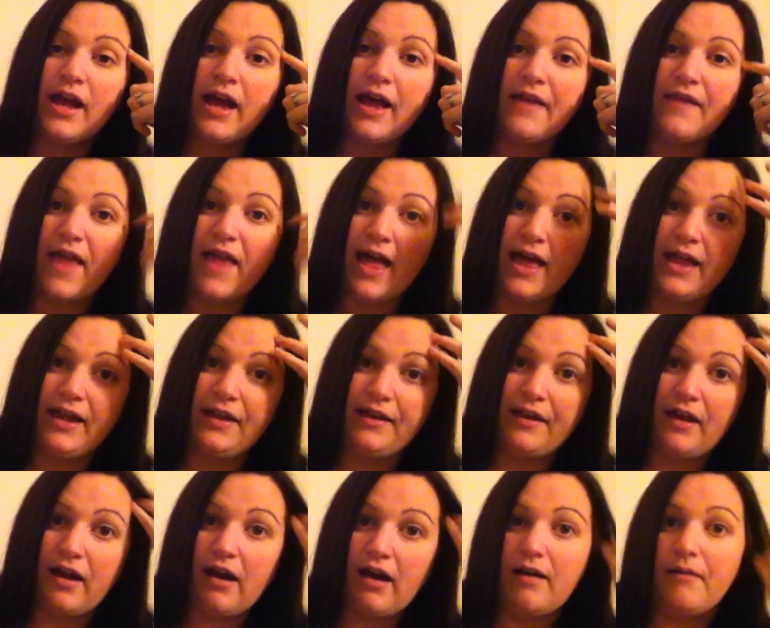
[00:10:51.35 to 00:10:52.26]
And
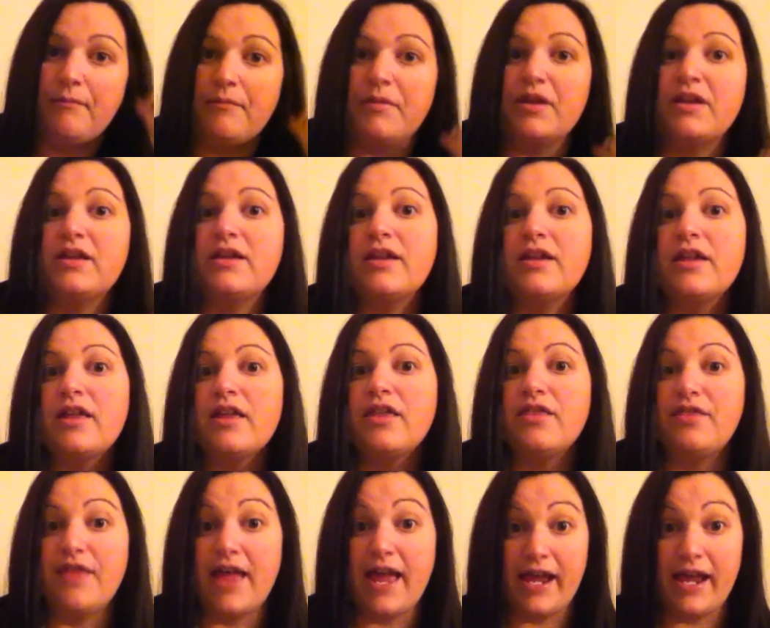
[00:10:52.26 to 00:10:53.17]
then
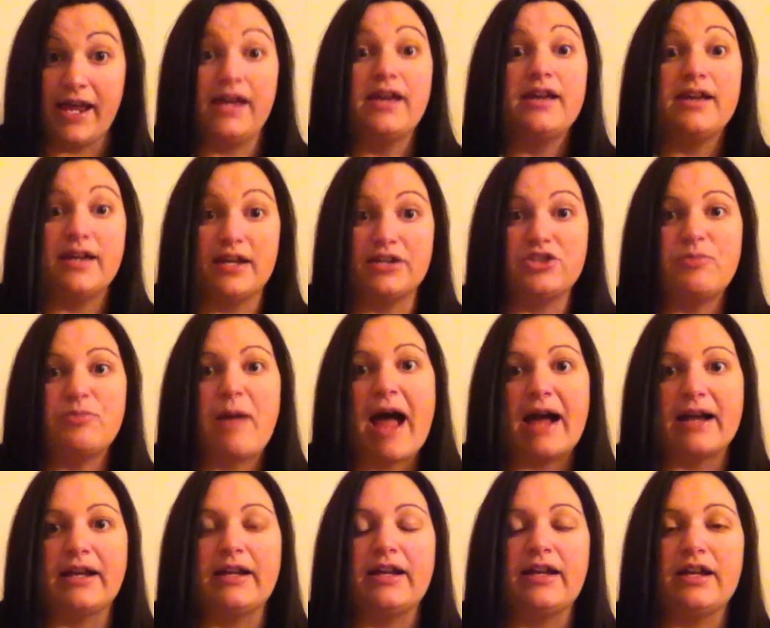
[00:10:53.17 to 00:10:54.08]
they get you
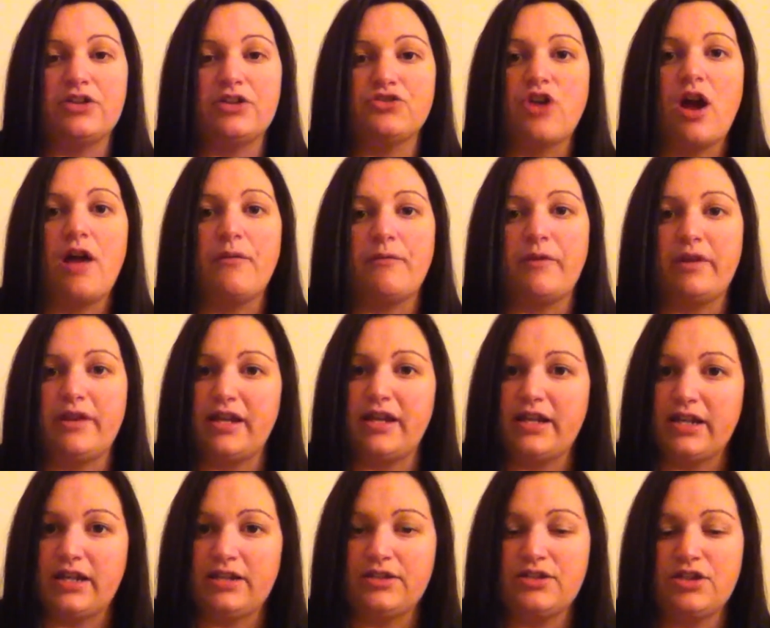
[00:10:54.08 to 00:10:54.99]
back and get it drawn when
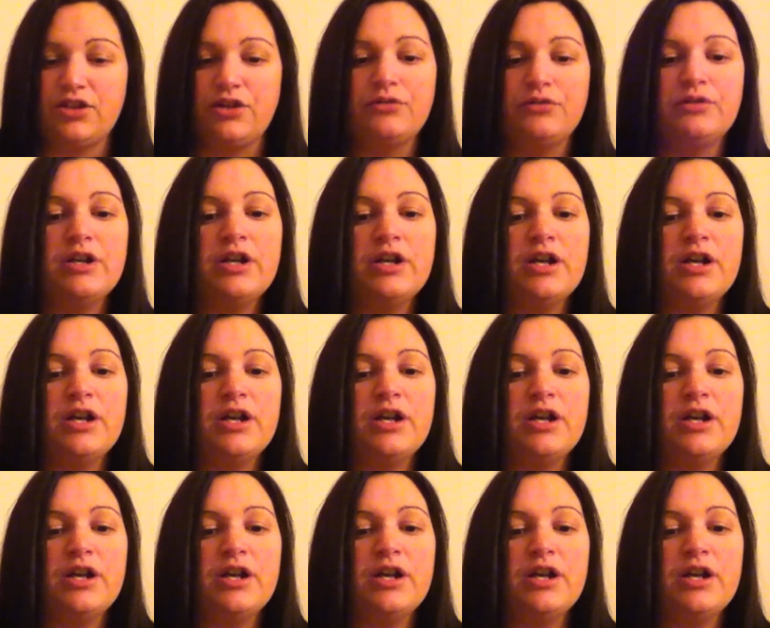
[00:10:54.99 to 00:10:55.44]
they need to.